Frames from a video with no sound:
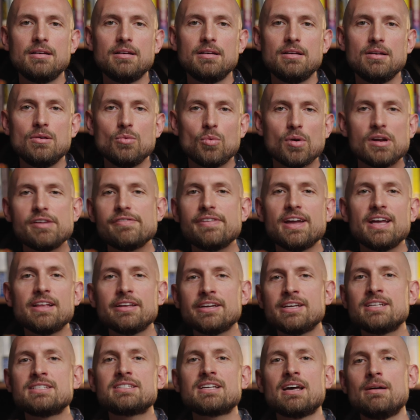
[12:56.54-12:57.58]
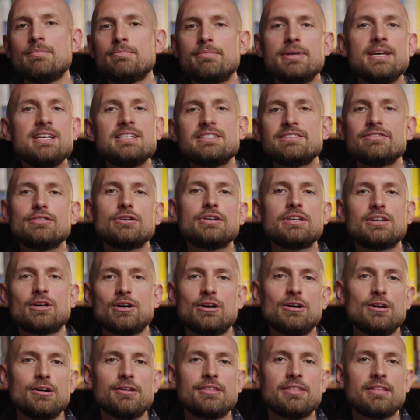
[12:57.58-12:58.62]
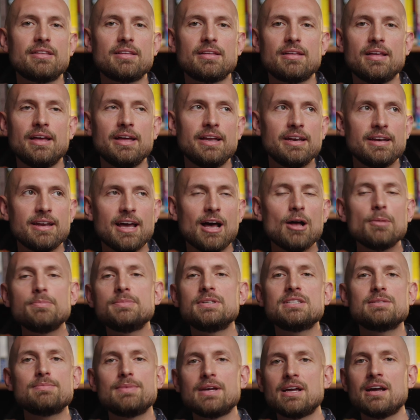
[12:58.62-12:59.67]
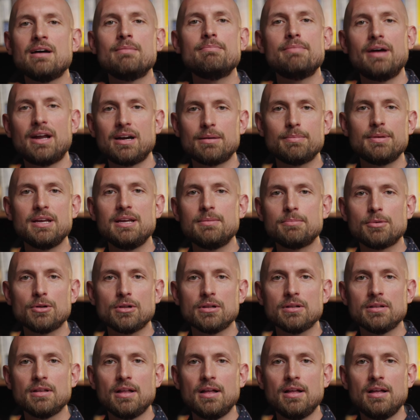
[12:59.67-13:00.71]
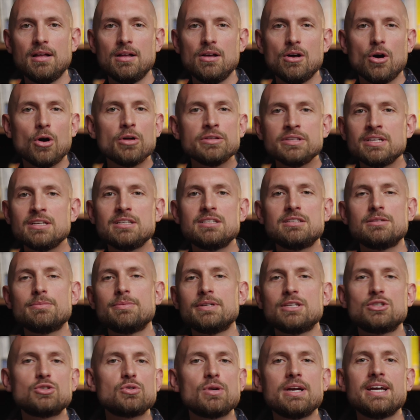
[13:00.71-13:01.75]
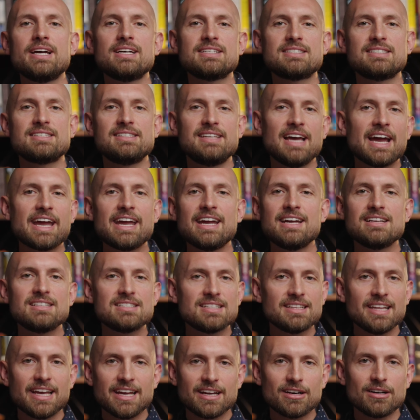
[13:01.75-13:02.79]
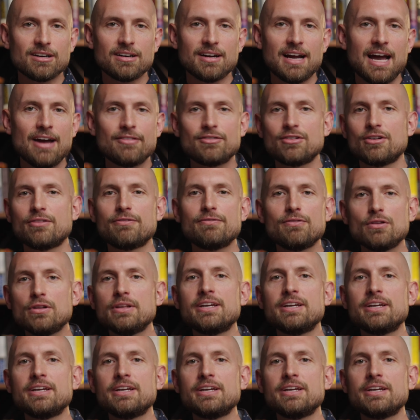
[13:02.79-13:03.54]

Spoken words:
What if aliens come peacefully to Earth and helped us become better people, only to betray us decades later after fully